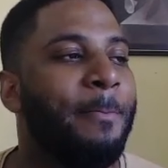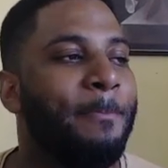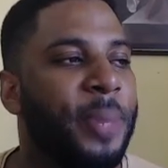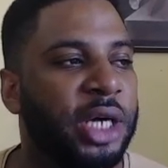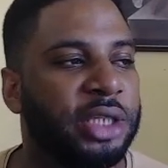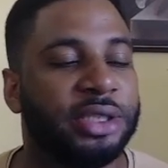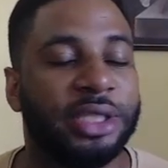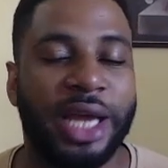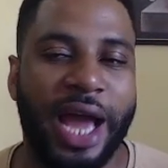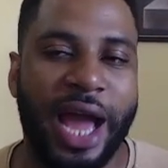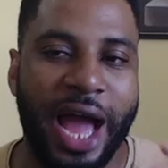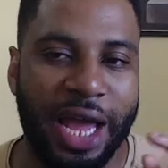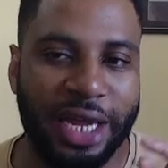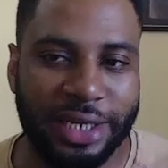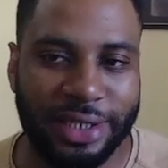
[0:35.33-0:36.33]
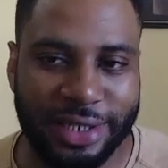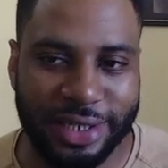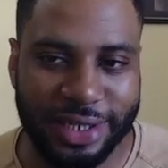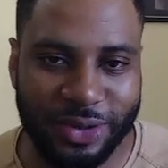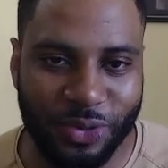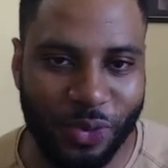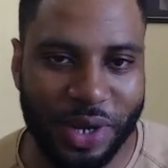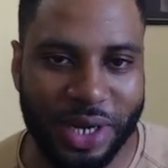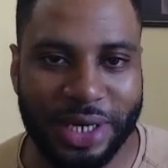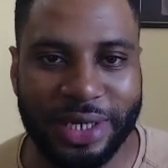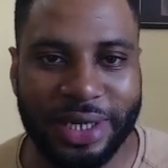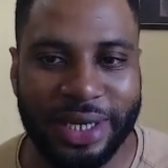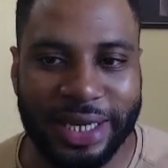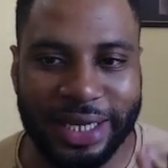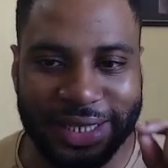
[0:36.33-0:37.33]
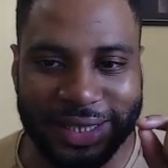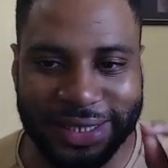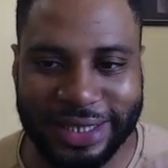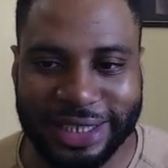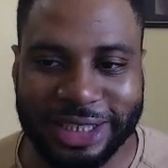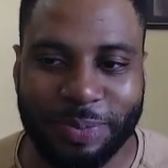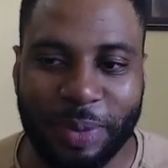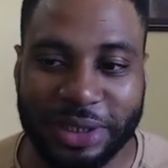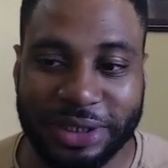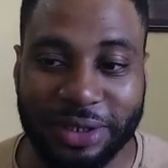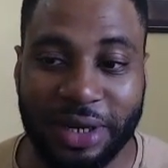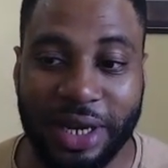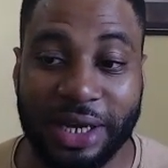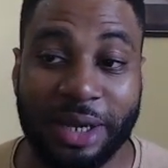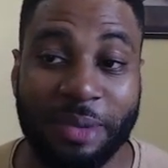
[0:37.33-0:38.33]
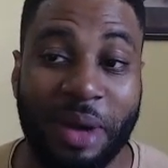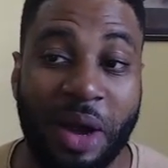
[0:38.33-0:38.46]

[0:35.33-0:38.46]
but I did win this particular game.